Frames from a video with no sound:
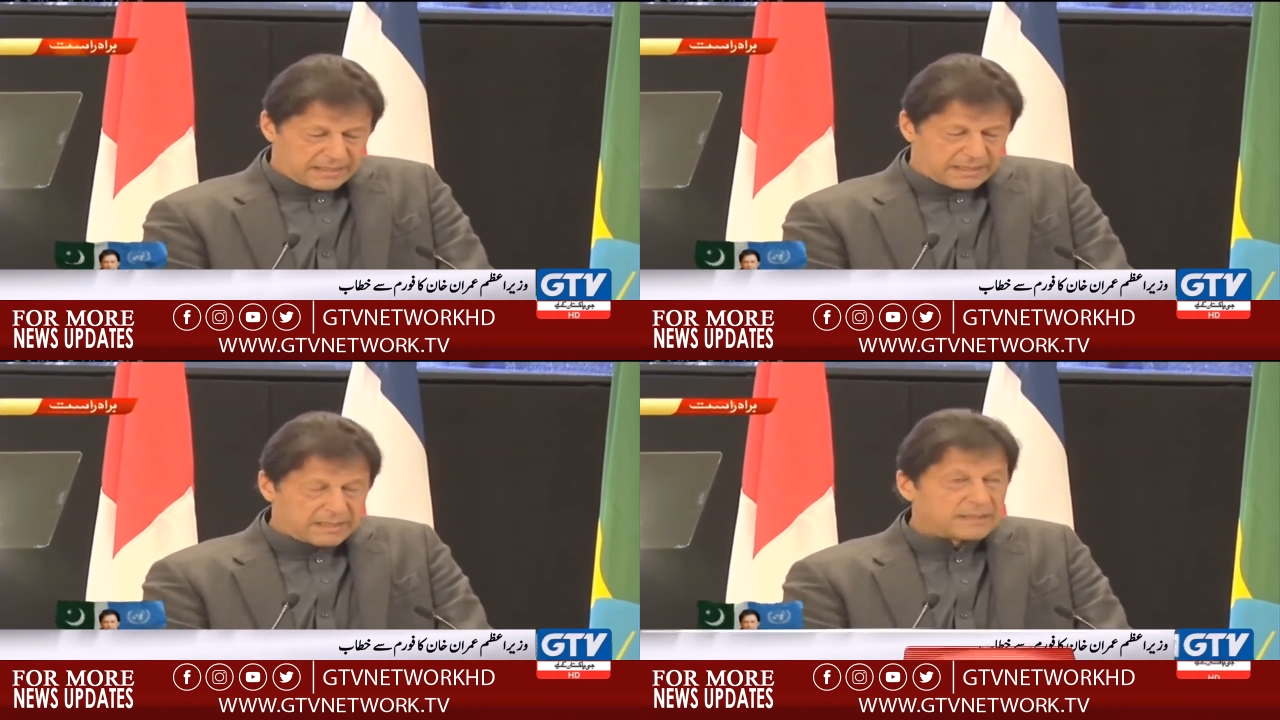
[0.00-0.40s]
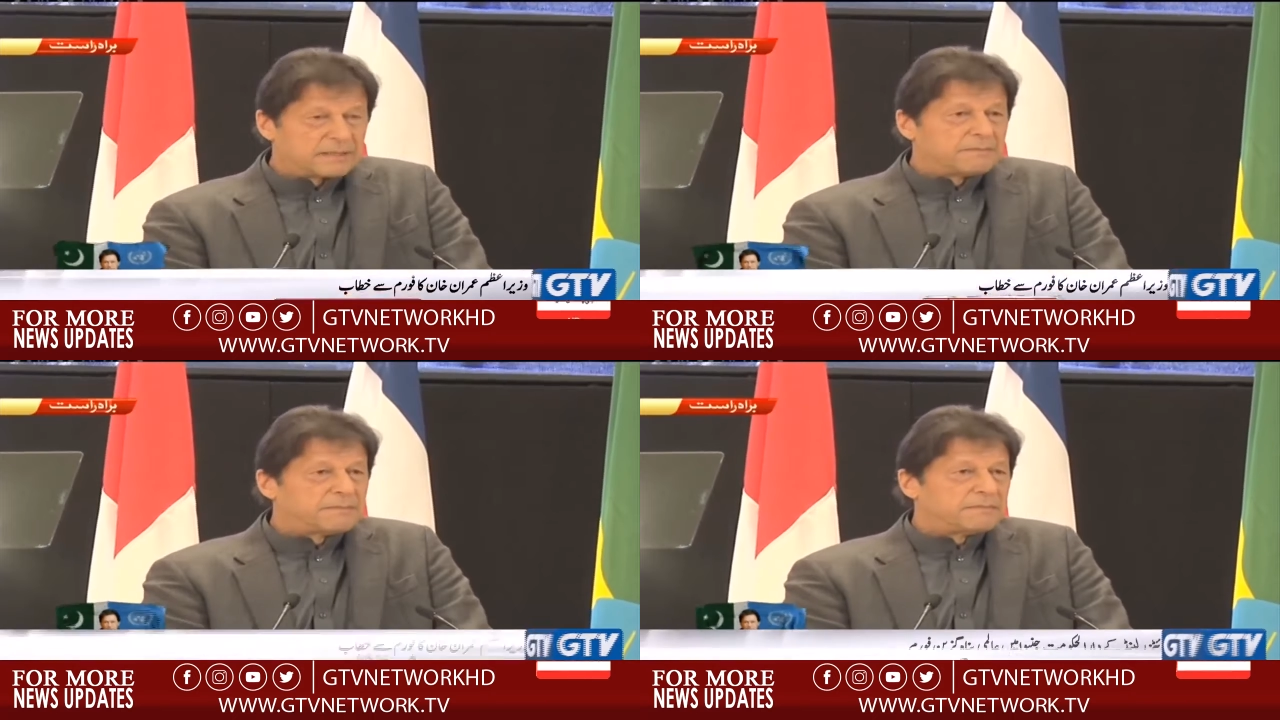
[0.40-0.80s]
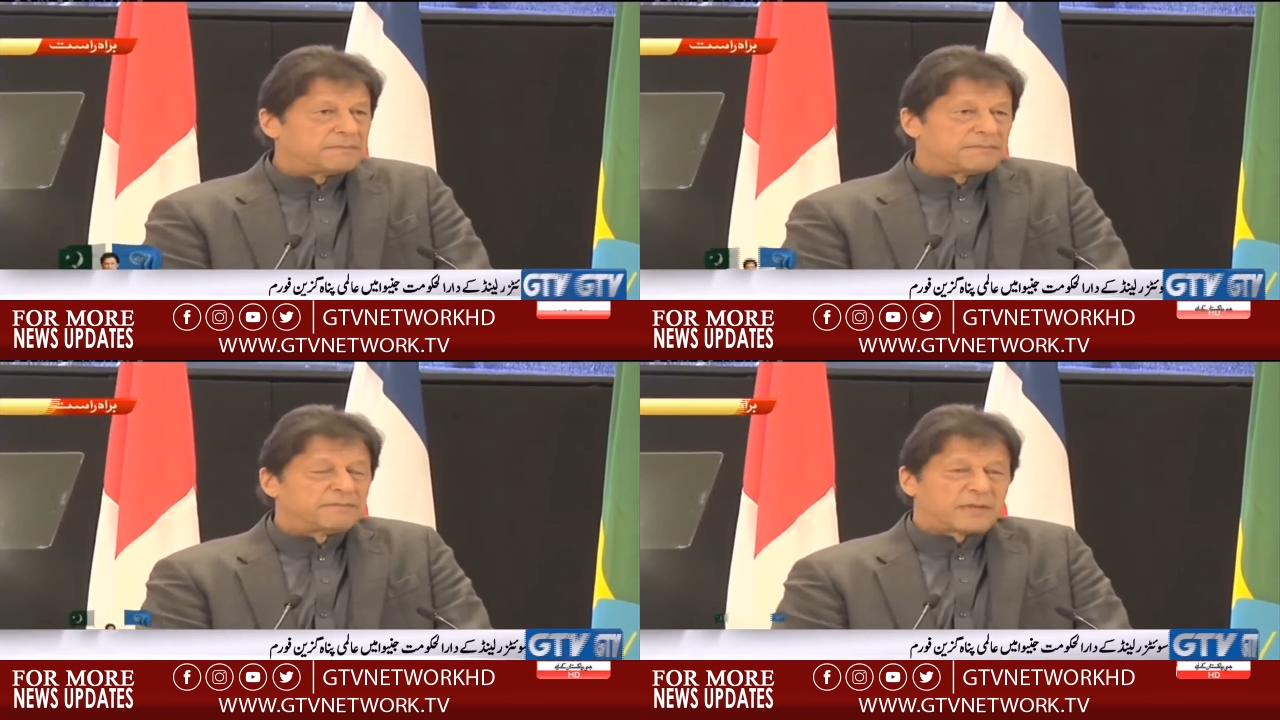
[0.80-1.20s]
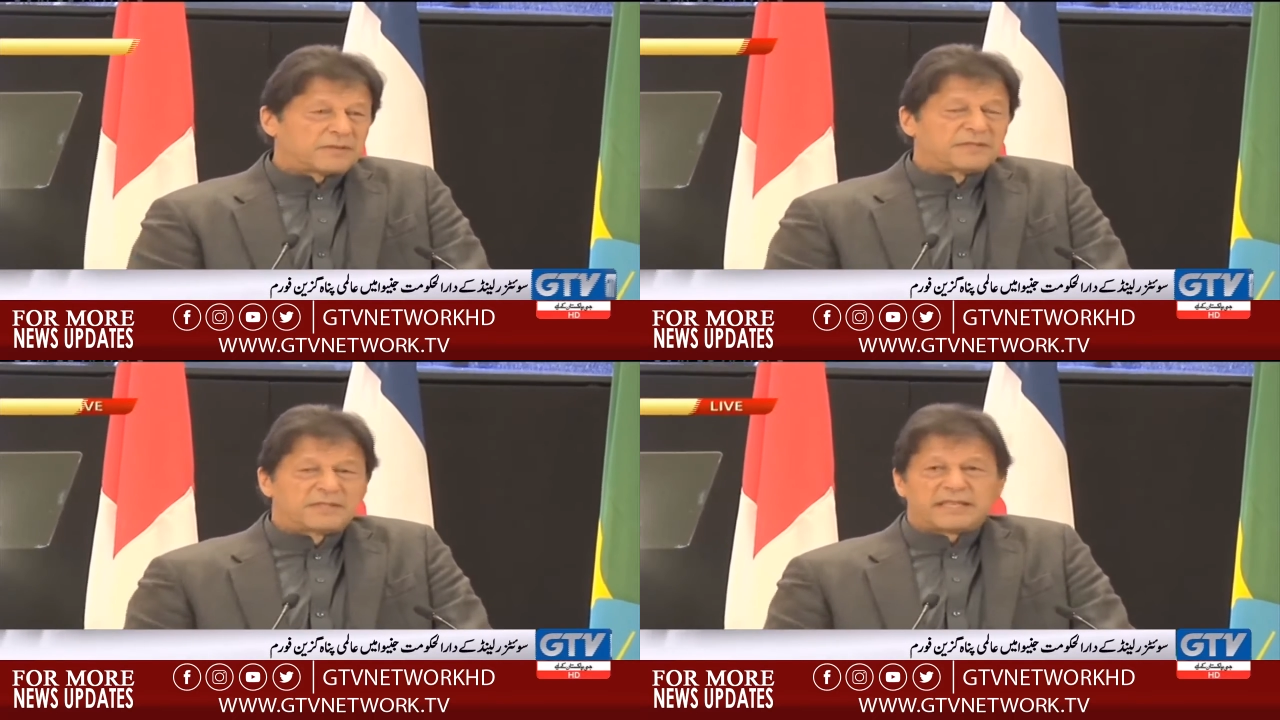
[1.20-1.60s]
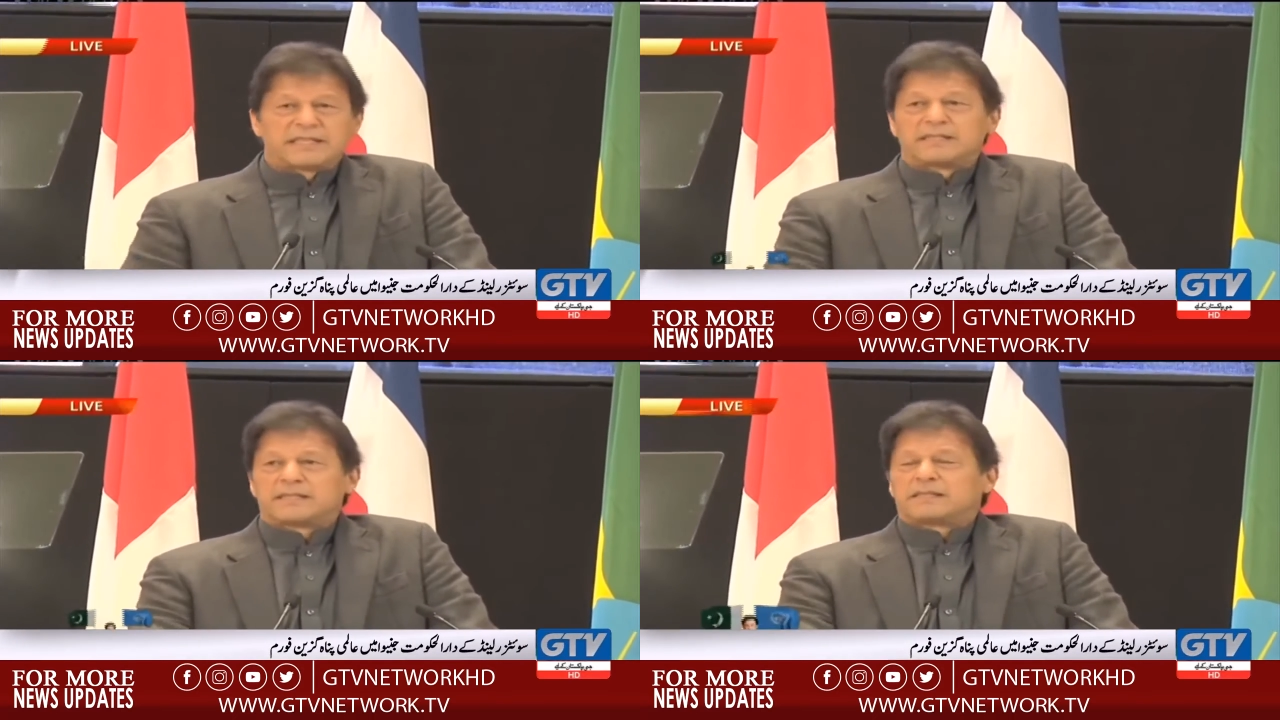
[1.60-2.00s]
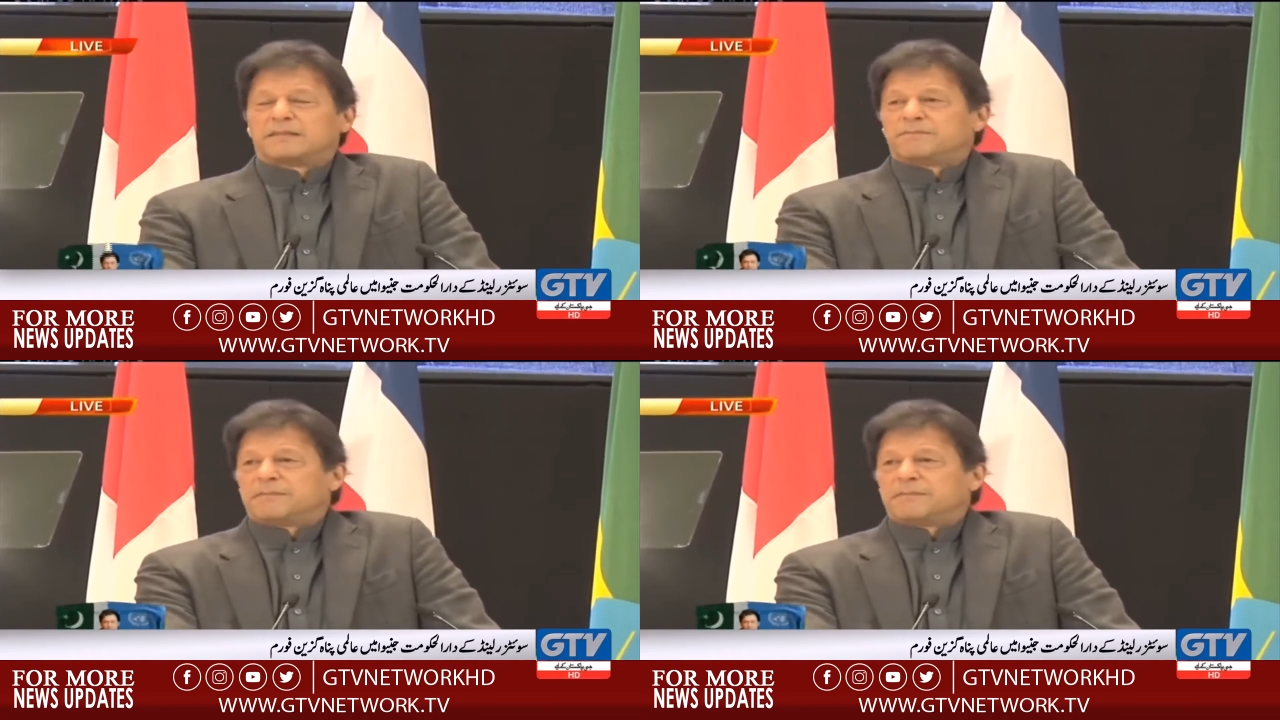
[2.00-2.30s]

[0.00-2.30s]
one of the things